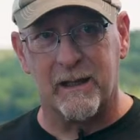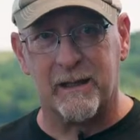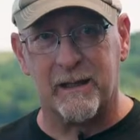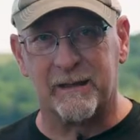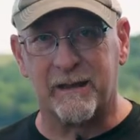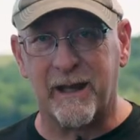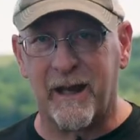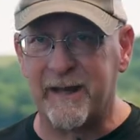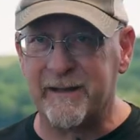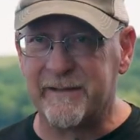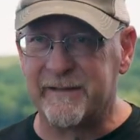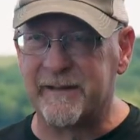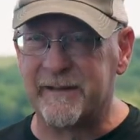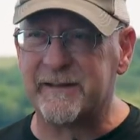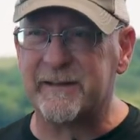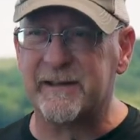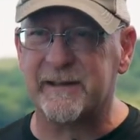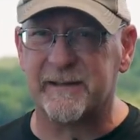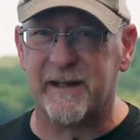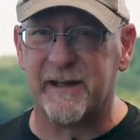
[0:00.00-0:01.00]
Guys,
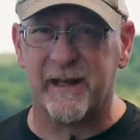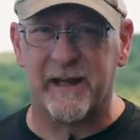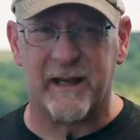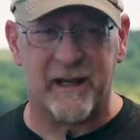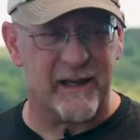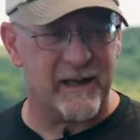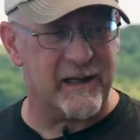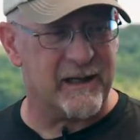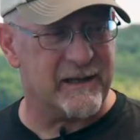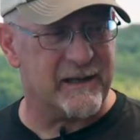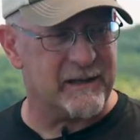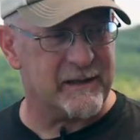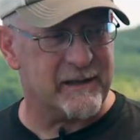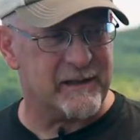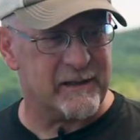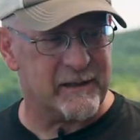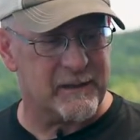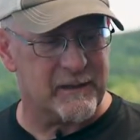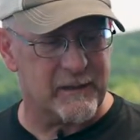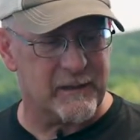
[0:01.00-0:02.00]
this is a
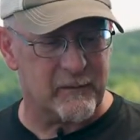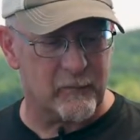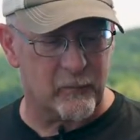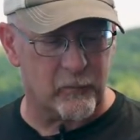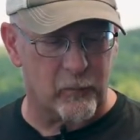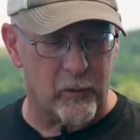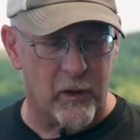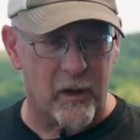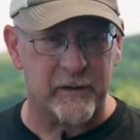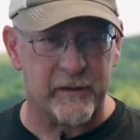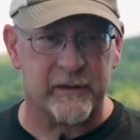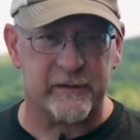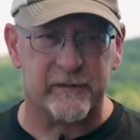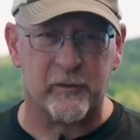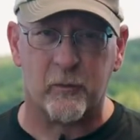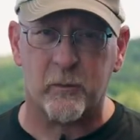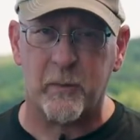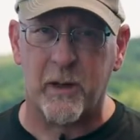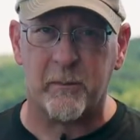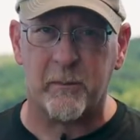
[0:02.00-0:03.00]
rod that's
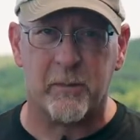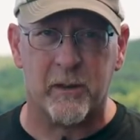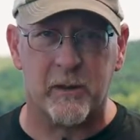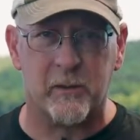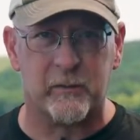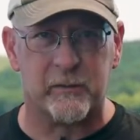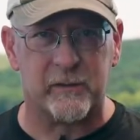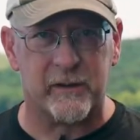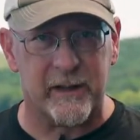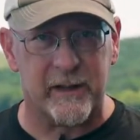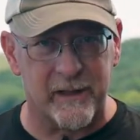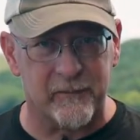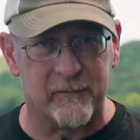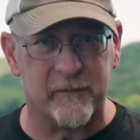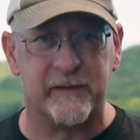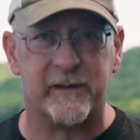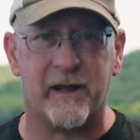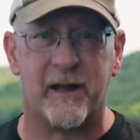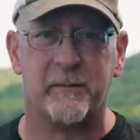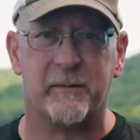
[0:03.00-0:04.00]
on my boat
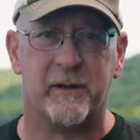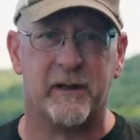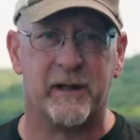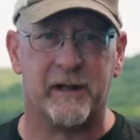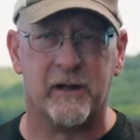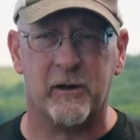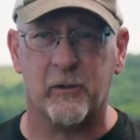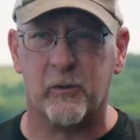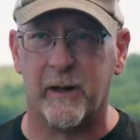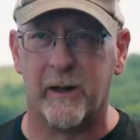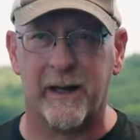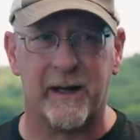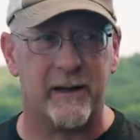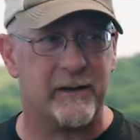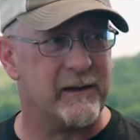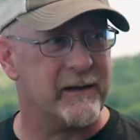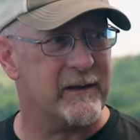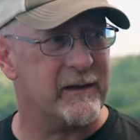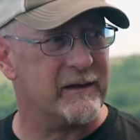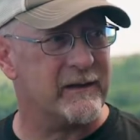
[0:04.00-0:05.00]
every time that I go out.
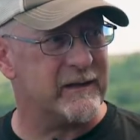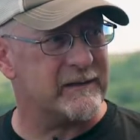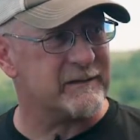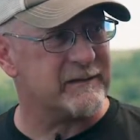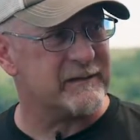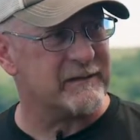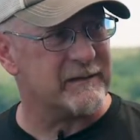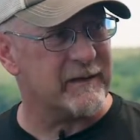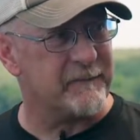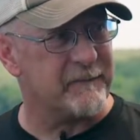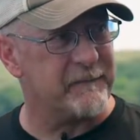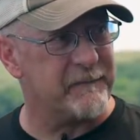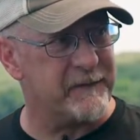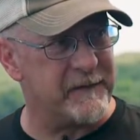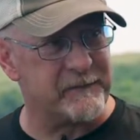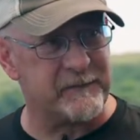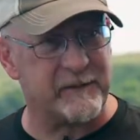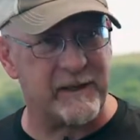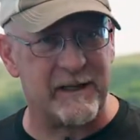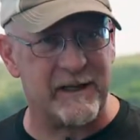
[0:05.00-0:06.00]
This is the
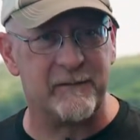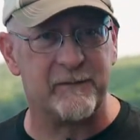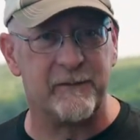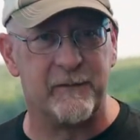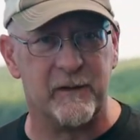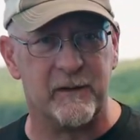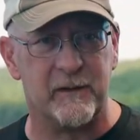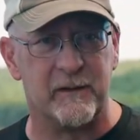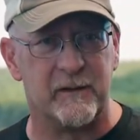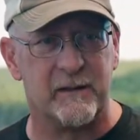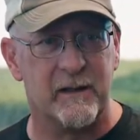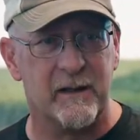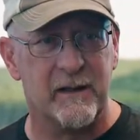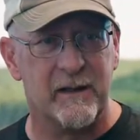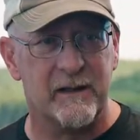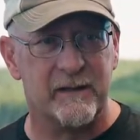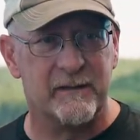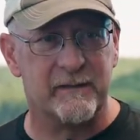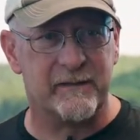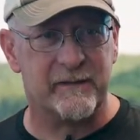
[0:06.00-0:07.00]
15-foot
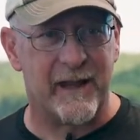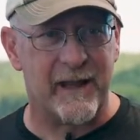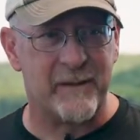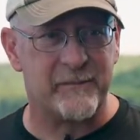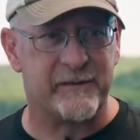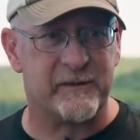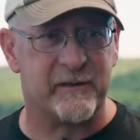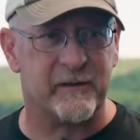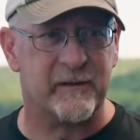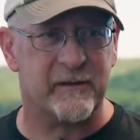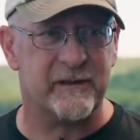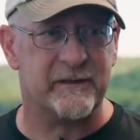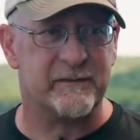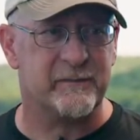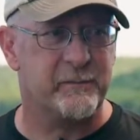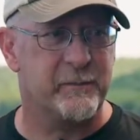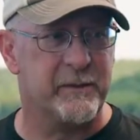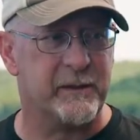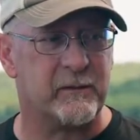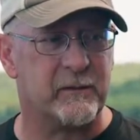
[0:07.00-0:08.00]
SLAB series,
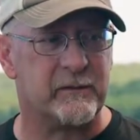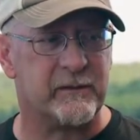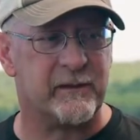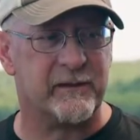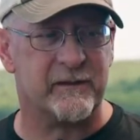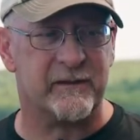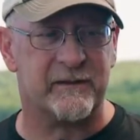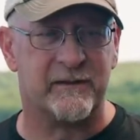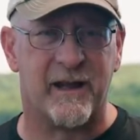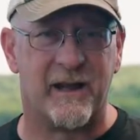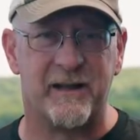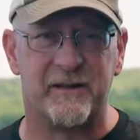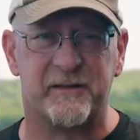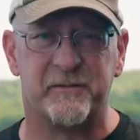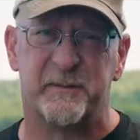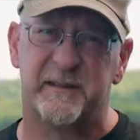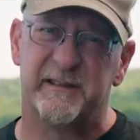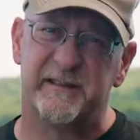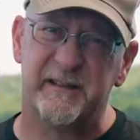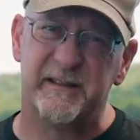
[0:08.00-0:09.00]
built and designed
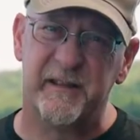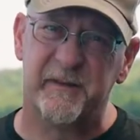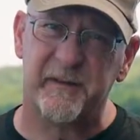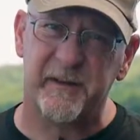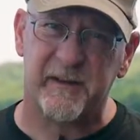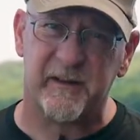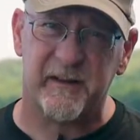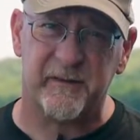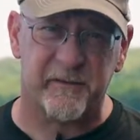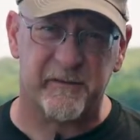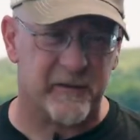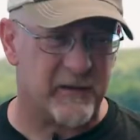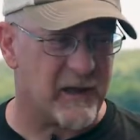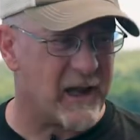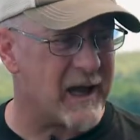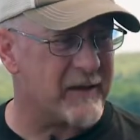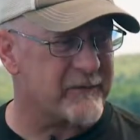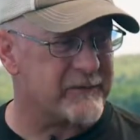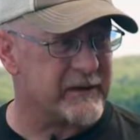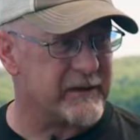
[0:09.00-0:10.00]
specifically for
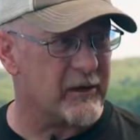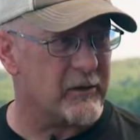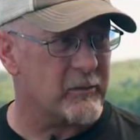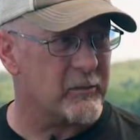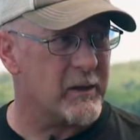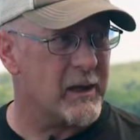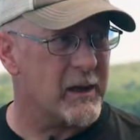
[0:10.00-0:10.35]
LiveScope.